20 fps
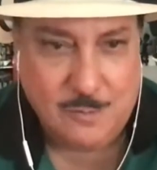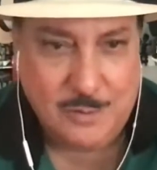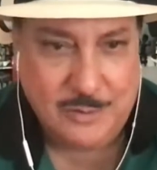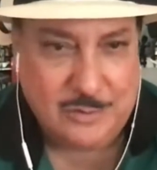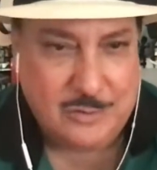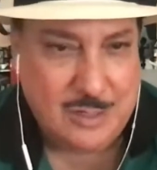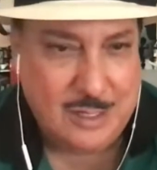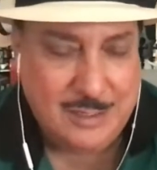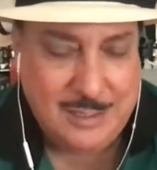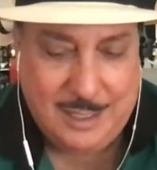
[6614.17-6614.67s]
And
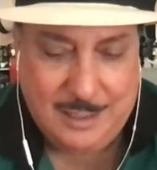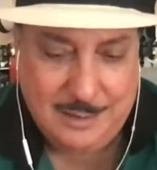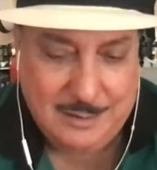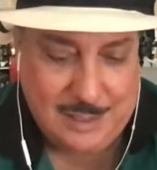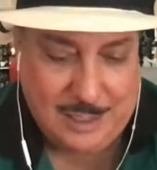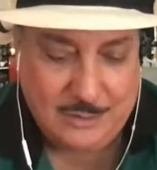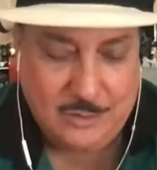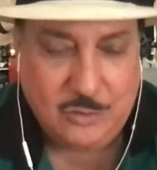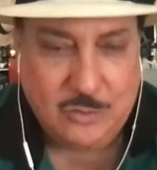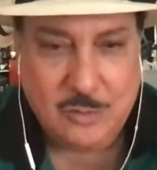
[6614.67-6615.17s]
they
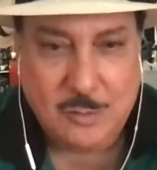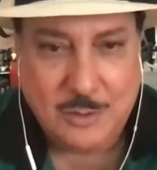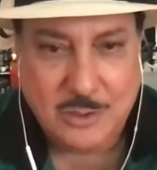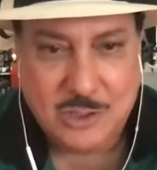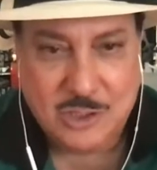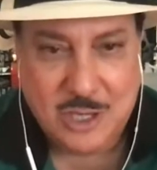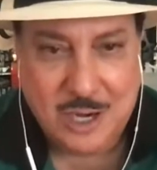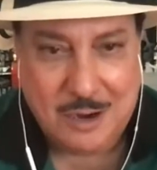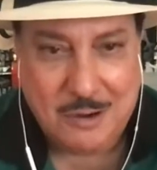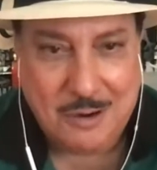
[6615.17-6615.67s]
do so much
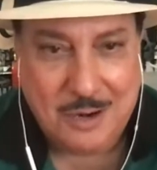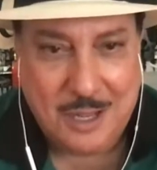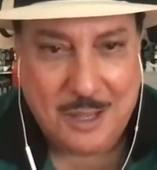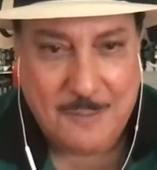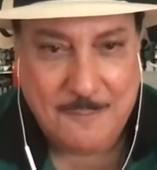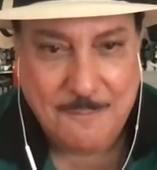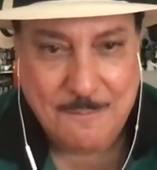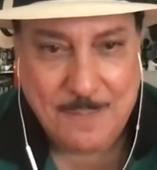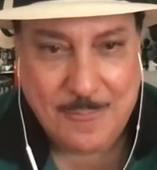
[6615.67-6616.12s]
charity